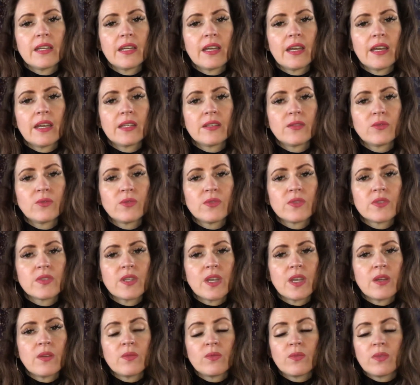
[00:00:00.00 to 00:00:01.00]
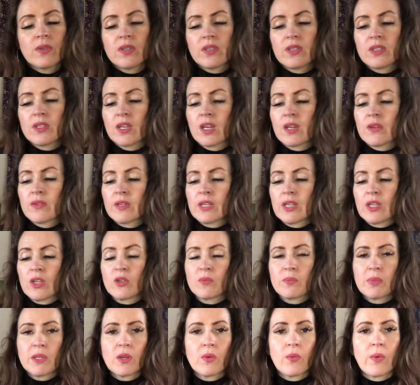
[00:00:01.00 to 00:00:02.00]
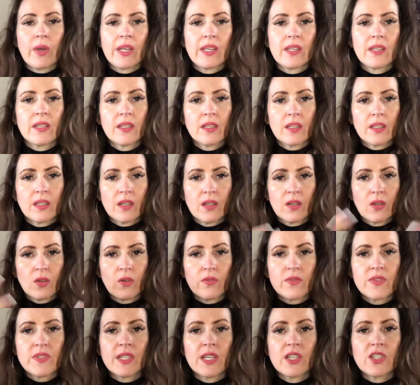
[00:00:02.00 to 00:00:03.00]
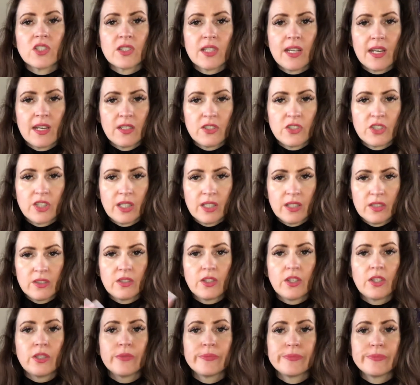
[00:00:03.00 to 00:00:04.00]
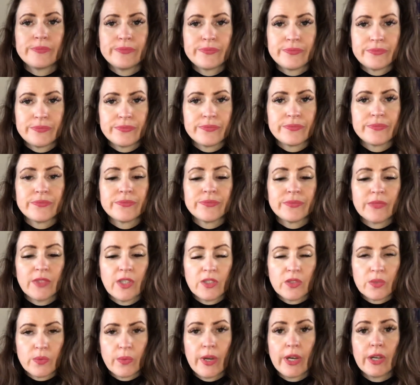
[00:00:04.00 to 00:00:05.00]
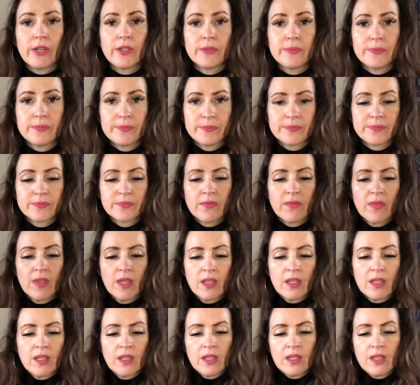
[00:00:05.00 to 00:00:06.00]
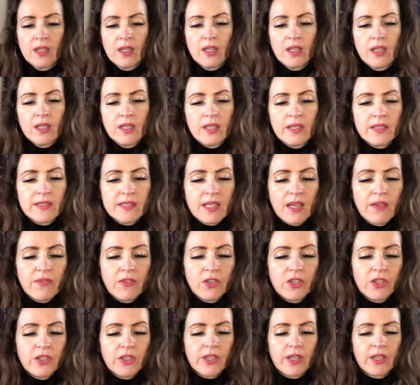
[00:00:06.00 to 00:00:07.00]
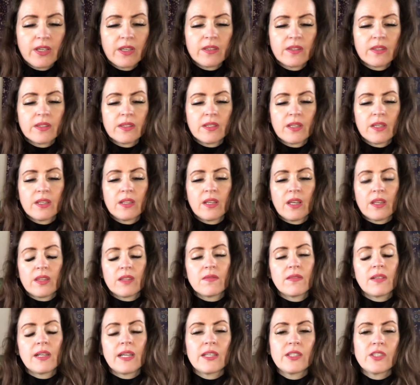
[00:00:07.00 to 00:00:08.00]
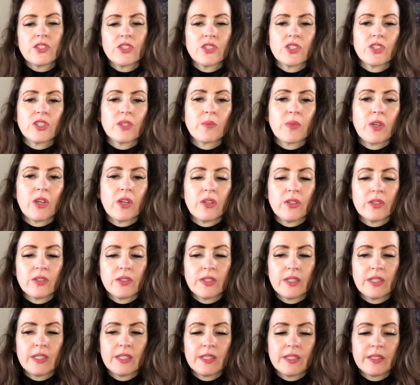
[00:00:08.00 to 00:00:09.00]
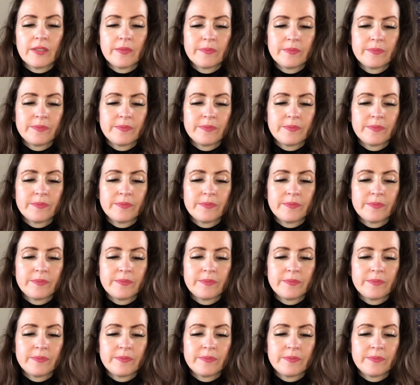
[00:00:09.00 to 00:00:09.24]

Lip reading: And also, you know, it could be awakening a lot of sexual energy in you as well. Let's have a look at another relationship card here.